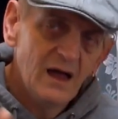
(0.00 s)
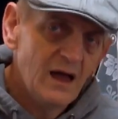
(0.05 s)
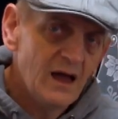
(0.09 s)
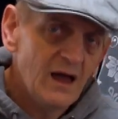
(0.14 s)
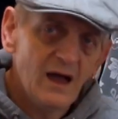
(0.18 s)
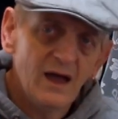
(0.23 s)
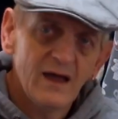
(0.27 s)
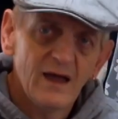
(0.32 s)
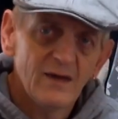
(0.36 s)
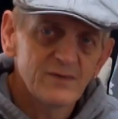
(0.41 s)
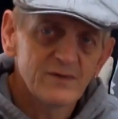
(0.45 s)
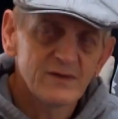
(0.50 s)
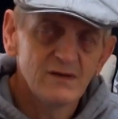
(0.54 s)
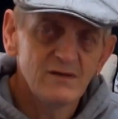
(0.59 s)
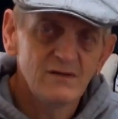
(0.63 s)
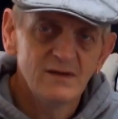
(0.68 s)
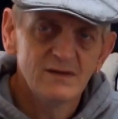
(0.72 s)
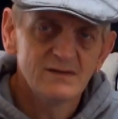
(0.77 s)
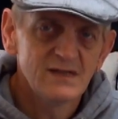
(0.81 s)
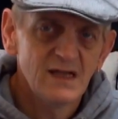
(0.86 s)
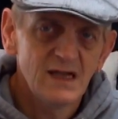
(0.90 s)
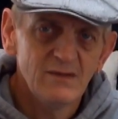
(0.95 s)
I
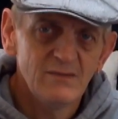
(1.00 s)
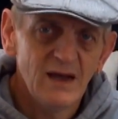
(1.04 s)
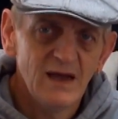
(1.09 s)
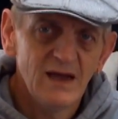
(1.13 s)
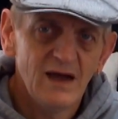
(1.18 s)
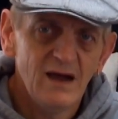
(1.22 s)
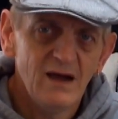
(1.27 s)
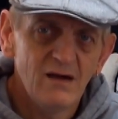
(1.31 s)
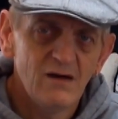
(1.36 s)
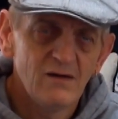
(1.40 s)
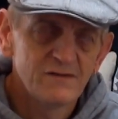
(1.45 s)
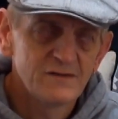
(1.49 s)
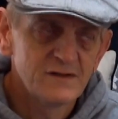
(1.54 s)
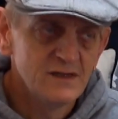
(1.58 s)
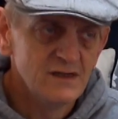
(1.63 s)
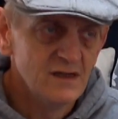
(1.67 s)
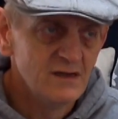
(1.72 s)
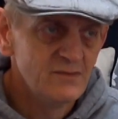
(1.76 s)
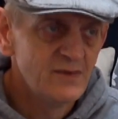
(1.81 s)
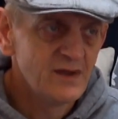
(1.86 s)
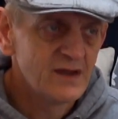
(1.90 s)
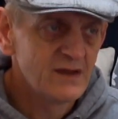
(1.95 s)
absolutely take my hat off to
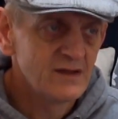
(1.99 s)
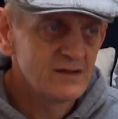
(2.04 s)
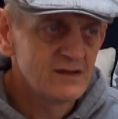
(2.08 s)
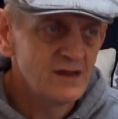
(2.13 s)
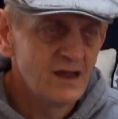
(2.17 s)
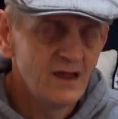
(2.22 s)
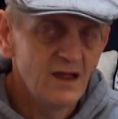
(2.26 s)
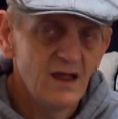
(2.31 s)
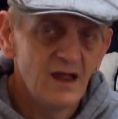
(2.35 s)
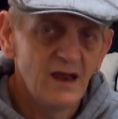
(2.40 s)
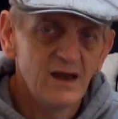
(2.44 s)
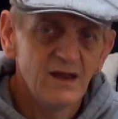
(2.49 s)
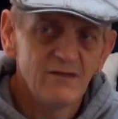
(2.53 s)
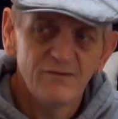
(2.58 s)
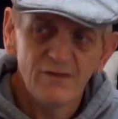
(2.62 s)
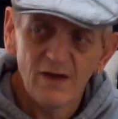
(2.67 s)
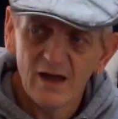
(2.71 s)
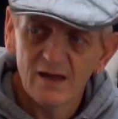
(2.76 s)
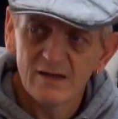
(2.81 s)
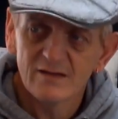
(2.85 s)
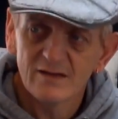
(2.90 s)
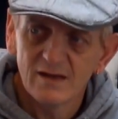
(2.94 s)
you, because and if
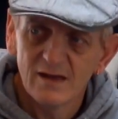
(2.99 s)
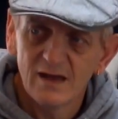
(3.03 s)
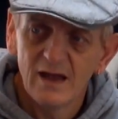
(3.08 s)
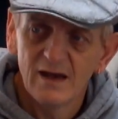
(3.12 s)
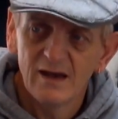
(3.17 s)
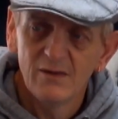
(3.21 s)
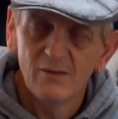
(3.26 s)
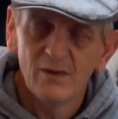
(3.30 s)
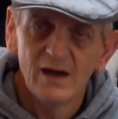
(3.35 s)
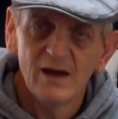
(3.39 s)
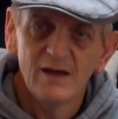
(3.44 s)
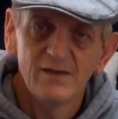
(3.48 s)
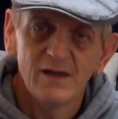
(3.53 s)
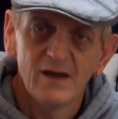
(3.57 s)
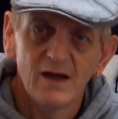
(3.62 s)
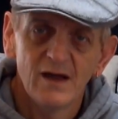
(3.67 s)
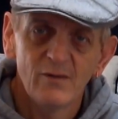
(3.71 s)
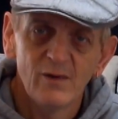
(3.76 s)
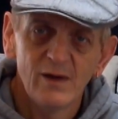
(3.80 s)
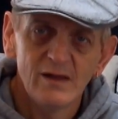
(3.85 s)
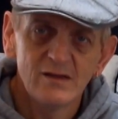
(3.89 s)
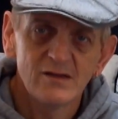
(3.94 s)
I see anywhere that
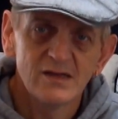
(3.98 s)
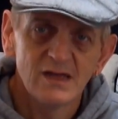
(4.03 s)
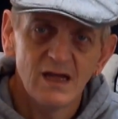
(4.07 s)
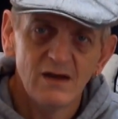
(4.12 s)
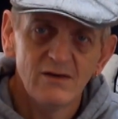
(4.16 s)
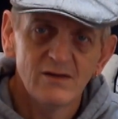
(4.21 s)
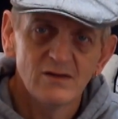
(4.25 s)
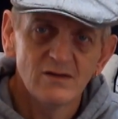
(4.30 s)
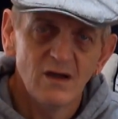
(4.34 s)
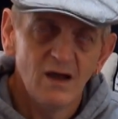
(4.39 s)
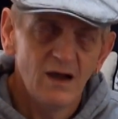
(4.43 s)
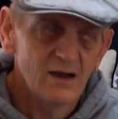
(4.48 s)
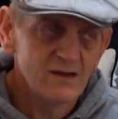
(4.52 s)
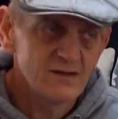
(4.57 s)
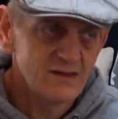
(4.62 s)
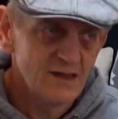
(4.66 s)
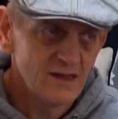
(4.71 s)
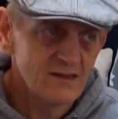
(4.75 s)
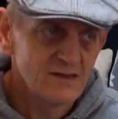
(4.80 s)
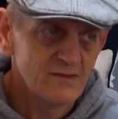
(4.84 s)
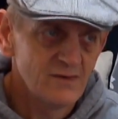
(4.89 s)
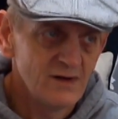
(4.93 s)
a wheelchair is not
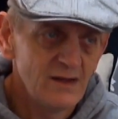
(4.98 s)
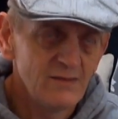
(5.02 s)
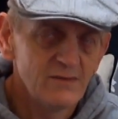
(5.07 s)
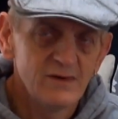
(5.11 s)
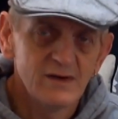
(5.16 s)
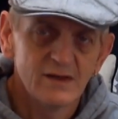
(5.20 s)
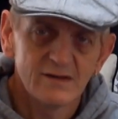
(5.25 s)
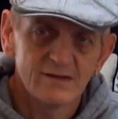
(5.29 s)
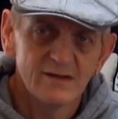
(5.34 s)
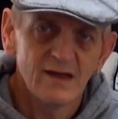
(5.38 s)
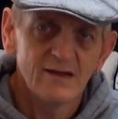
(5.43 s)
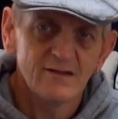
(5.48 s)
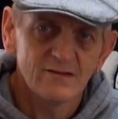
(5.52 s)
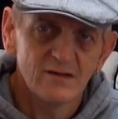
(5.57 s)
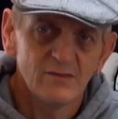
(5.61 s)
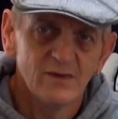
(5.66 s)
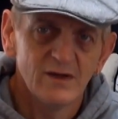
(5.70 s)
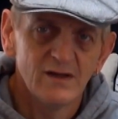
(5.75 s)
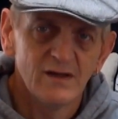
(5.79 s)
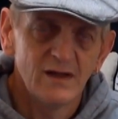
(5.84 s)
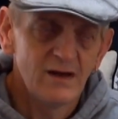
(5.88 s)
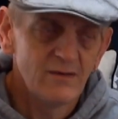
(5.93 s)
accessible, I'm going to say
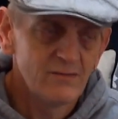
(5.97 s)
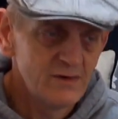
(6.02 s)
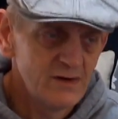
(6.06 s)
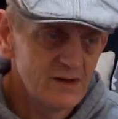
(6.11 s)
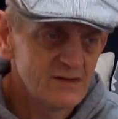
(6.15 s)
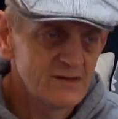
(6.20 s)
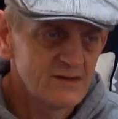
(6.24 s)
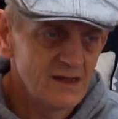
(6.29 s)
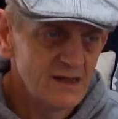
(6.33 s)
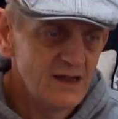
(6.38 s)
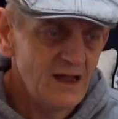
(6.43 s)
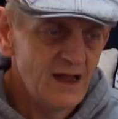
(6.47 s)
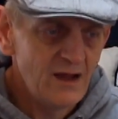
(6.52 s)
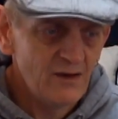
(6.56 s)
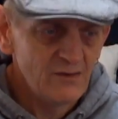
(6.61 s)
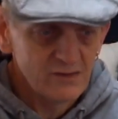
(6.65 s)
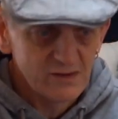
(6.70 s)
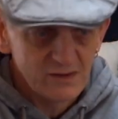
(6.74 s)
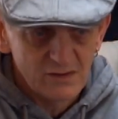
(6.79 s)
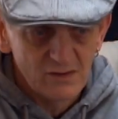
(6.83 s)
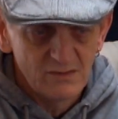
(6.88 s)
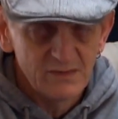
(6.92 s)
something, and I'm going to say,
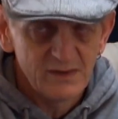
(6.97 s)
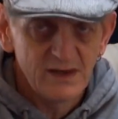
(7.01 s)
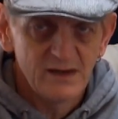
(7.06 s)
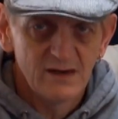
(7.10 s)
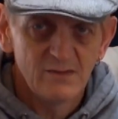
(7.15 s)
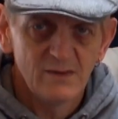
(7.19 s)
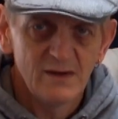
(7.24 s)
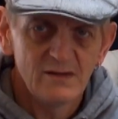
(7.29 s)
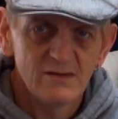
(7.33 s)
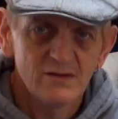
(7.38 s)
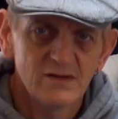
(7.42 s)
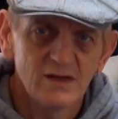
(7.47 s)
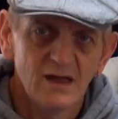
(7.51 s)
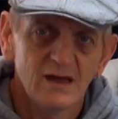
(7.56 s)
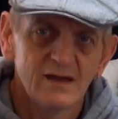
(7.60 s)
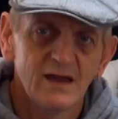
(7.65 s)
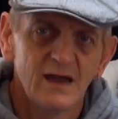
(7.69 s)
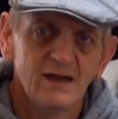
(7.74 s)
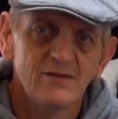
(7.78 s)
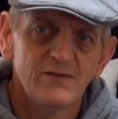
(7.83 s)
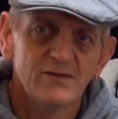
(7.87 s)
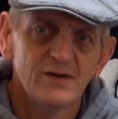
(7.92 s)
how's somebody in a wheelchair
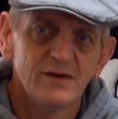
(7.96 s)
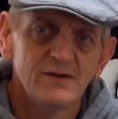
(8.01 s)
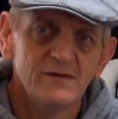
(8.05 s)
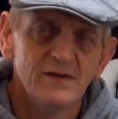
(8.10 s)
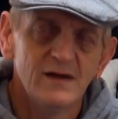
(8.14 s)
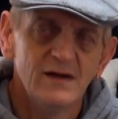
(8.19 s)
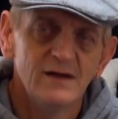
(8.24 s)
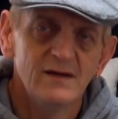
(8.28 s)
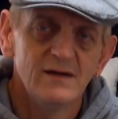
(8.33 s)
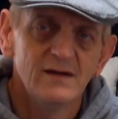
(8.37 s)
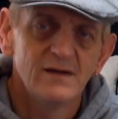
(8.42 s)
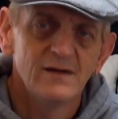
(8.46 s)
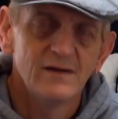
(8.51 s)
getting through there?